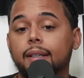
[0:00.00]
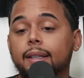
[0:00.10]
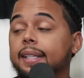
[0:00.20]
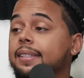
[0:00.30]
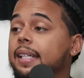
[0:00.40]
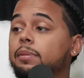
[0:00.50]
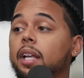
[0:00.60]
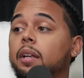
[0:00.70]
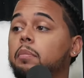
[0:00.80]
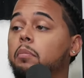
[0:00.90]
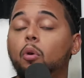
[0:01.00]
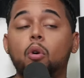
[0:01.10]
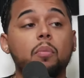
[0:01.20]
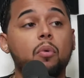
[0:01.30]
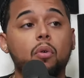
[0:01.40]
This keeps getting
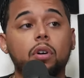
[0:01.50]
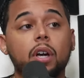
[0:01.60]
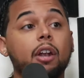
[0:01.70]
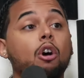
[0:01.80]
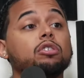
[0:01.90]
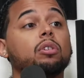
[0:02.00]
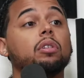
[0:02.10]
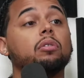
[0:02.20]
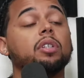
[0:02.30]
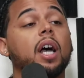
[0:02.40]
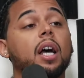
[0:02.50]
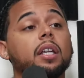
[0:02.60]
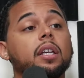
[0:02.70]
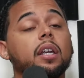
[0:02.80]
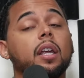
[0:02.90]
more and more. And also, Lil
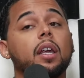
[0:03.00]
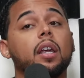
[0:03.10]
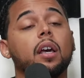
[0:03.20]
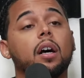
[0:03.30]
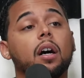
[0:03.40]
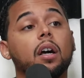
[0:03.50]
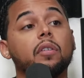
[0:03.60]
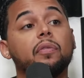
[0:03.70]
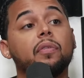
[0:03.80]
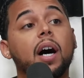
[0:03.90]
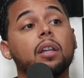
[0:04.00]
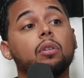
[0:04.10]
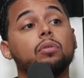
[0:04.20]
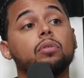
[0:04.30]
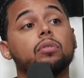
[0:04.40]
Yachty
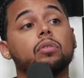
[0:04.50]
unfollowed